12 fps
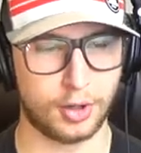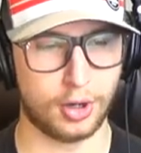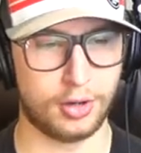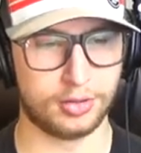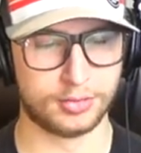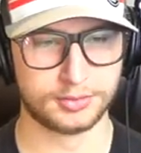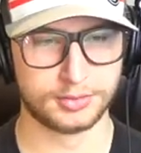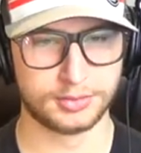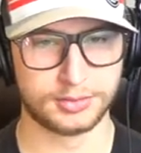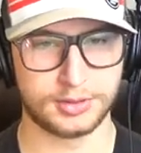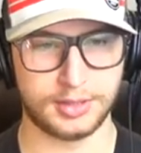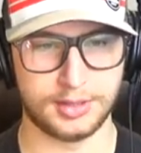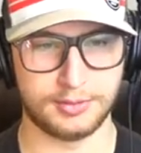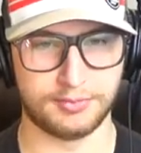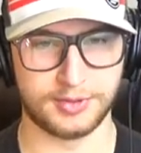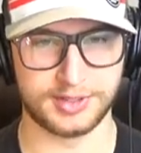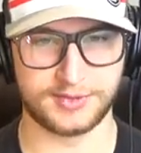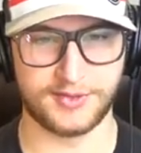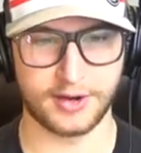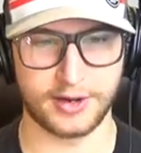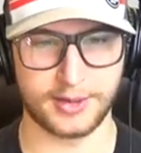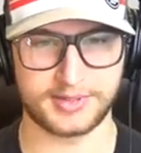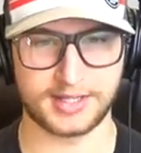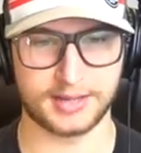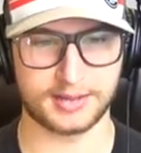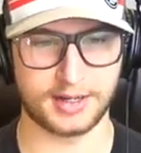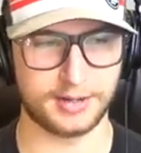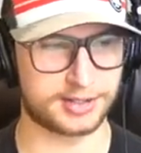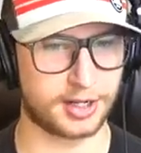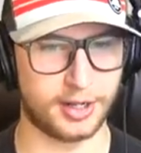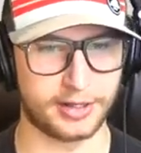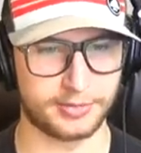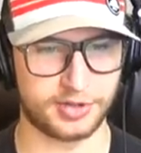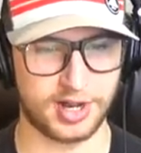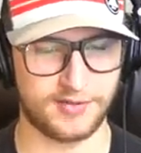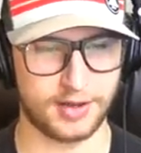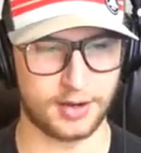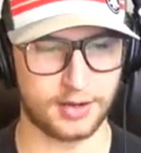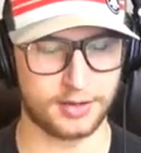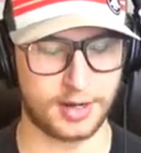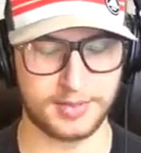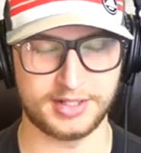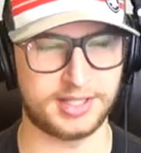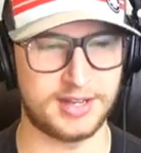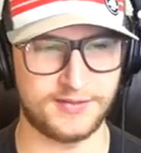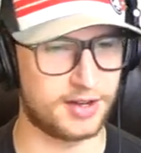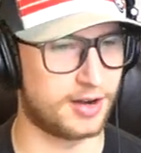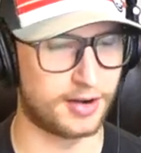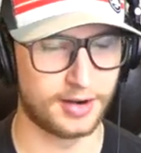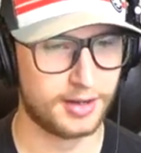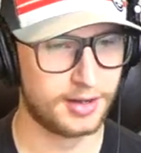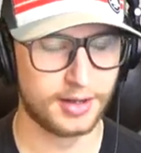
Oh! He was very upset that I was calling him J V R. I mean, T V R.